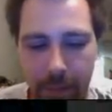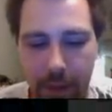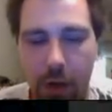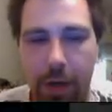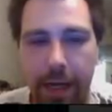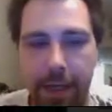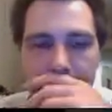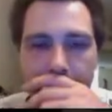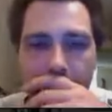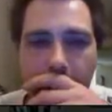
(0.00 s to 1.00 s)
Oh, it actually
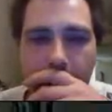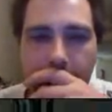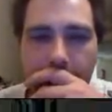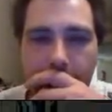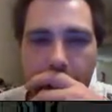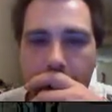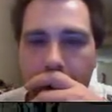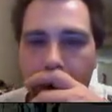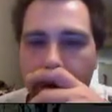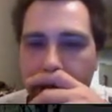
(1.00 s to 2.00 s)
took one of those high quality
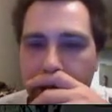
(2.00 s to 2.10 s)
ores.